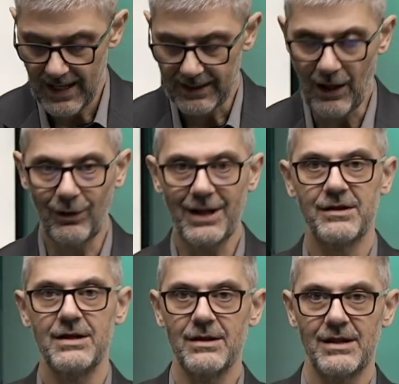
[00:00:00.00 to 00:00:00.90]
Now let's
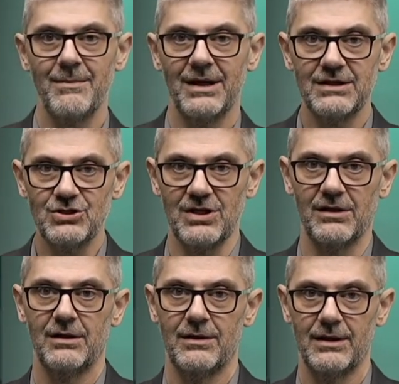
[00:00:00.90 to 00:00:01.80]
see some
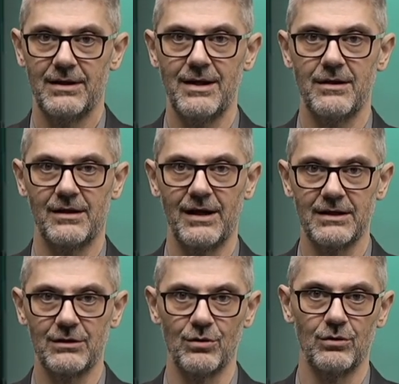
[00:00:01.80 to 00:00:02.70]
additional things
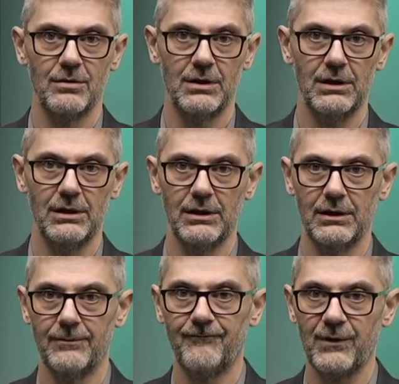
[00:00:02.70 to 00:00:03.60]
related to
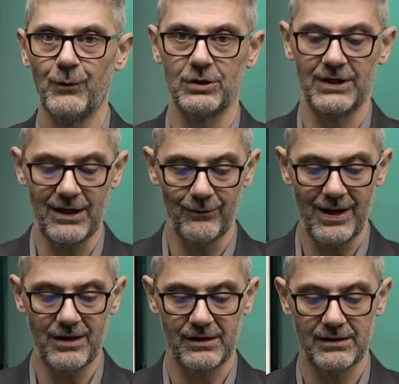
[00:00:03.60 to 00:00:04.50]
water and
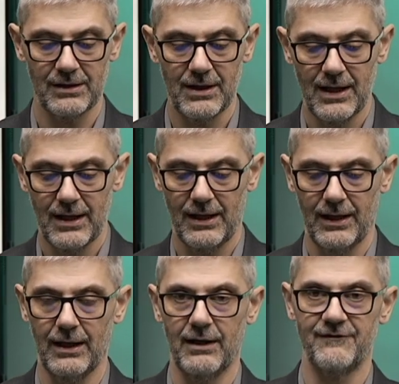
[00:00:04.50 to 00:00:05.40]
waste
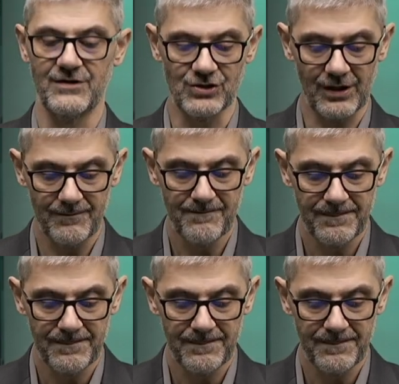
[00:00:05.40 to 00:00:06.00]
features.